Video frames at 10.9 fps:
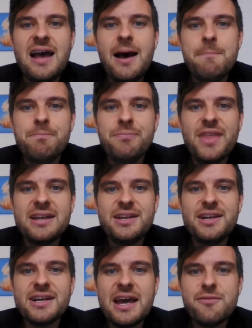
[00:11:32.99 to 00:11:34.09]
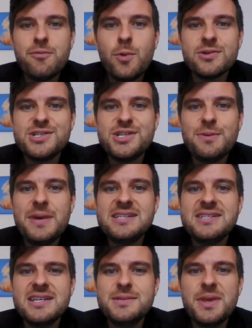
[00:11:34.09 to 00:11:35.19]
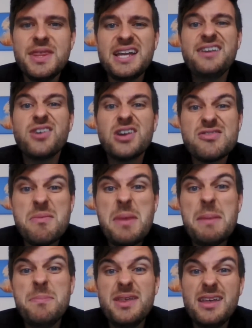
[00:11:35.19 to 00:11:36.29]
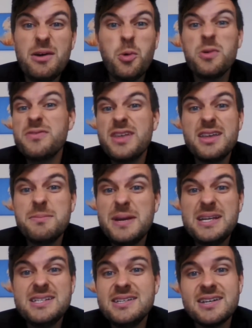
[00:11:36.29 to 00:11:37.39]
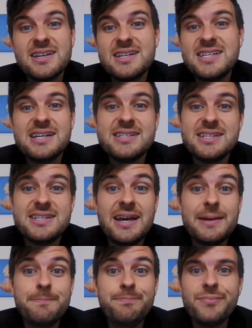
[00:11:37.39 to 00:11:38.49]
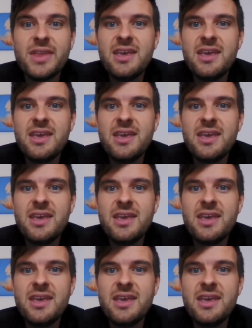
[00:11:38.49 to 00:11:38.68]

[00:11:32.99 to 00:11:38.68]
then you can have 1 or 2 pieces, but then you've got to remember that all of the other pieces are going to taste the same.